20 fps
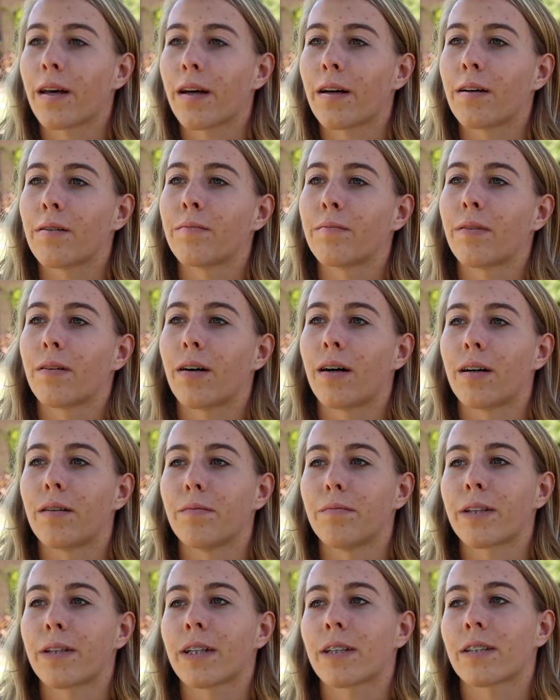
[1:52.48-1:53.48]
them
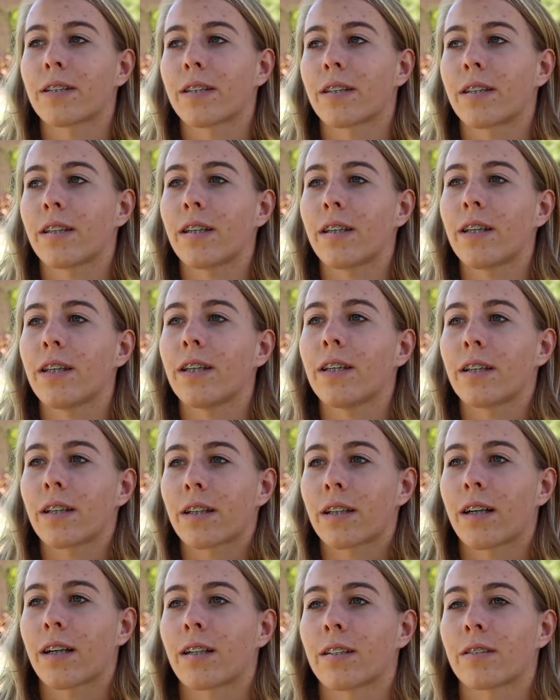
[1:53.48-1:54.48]
because the
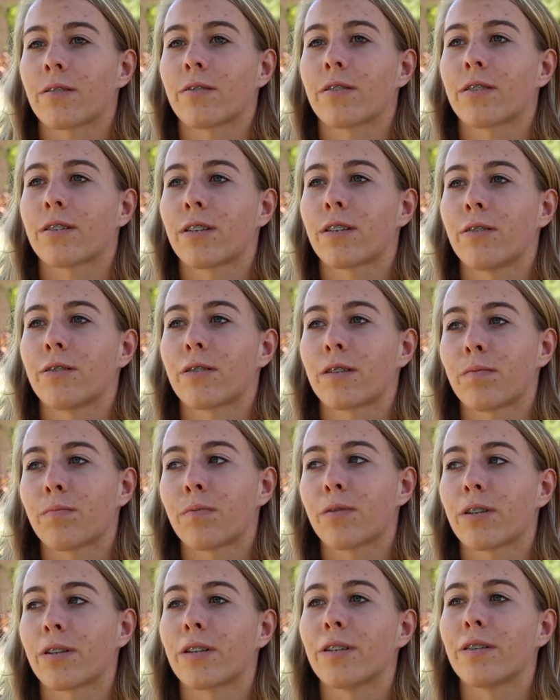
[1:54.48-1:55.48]
class was so
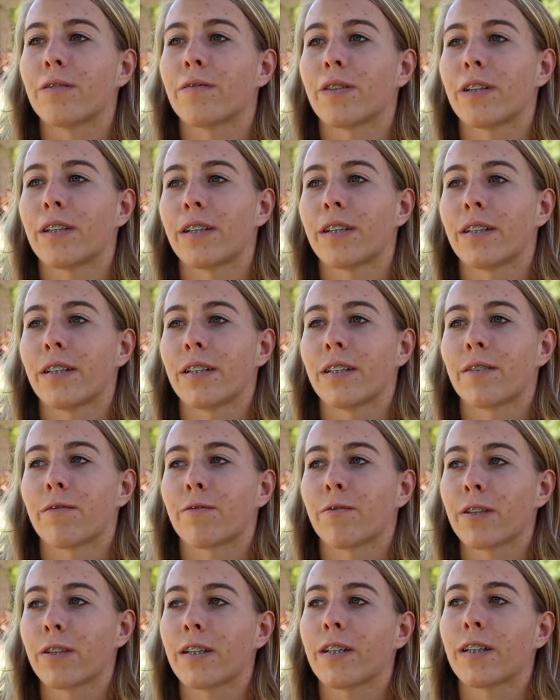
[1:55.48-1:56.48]
supportive and in a
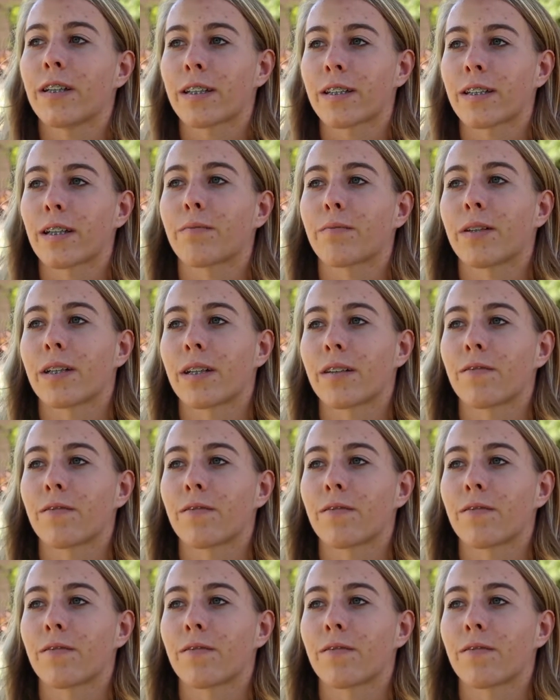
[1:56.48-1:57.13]
really accepting